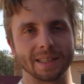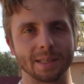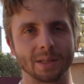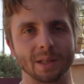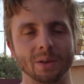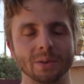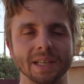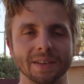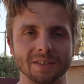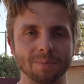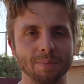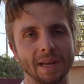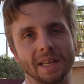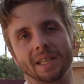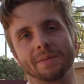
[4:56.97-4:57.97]
is you'll always have
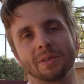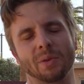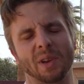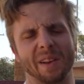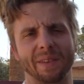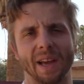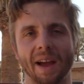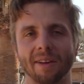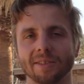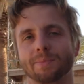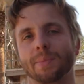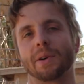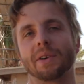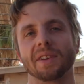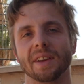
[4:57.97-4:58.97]
space if you want to have a house
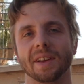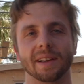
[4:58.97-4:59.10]
party,